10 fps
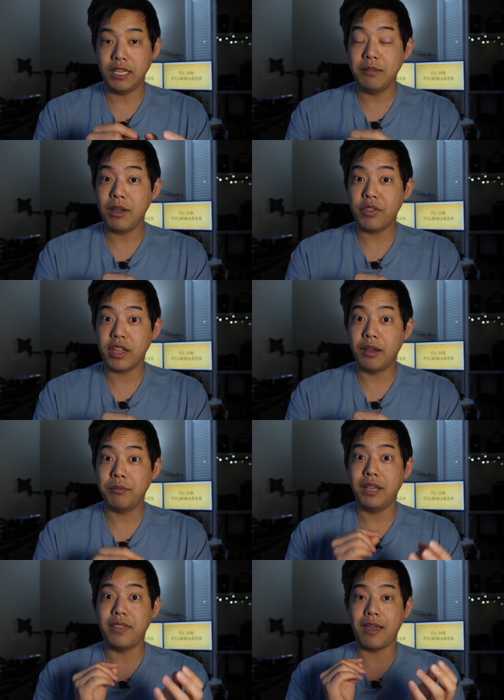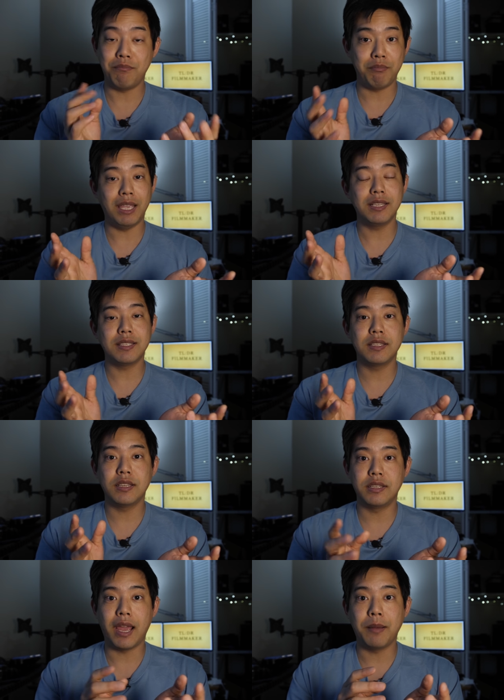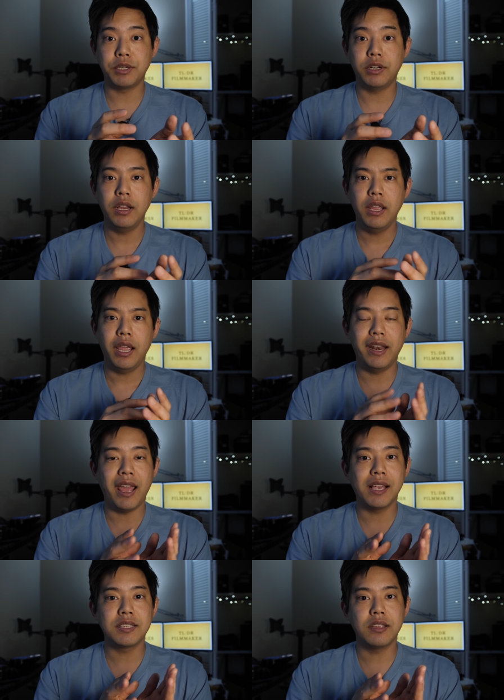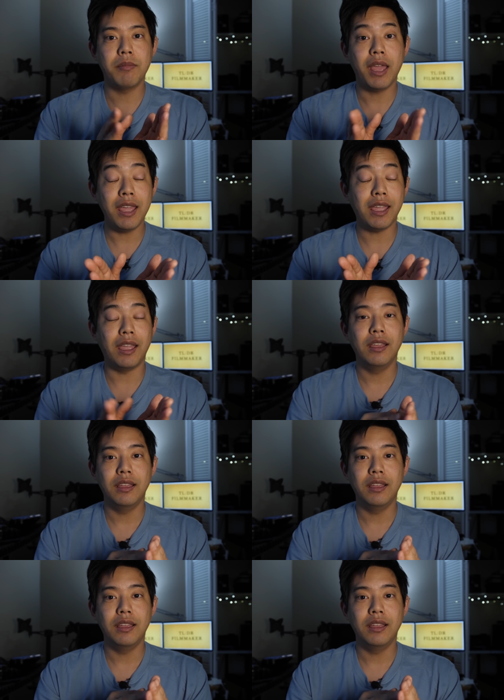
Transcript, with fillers: email the company that makes this adapter and ask them, hey,